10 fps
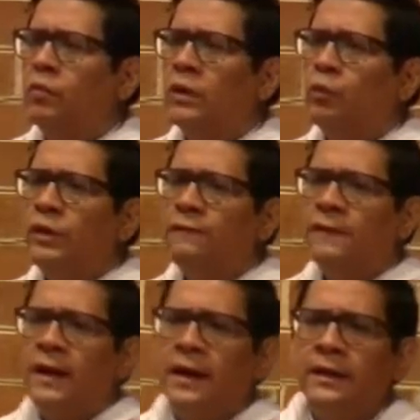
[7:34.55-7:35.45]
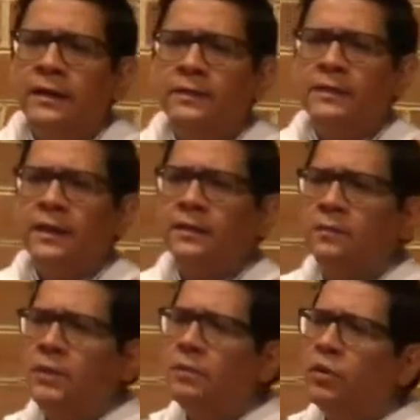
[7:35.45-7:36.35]
What we find is that
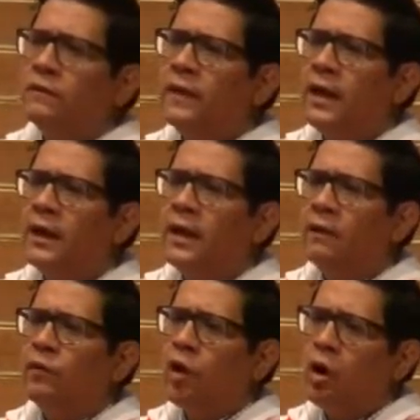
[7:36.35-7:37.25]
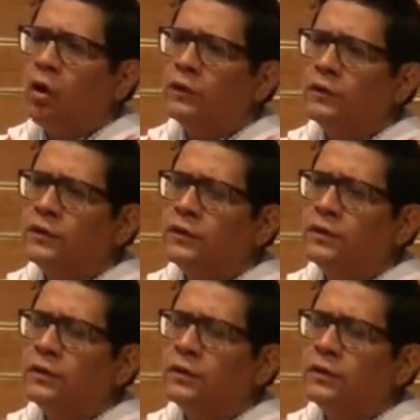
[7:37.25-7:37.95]
the people of God have lost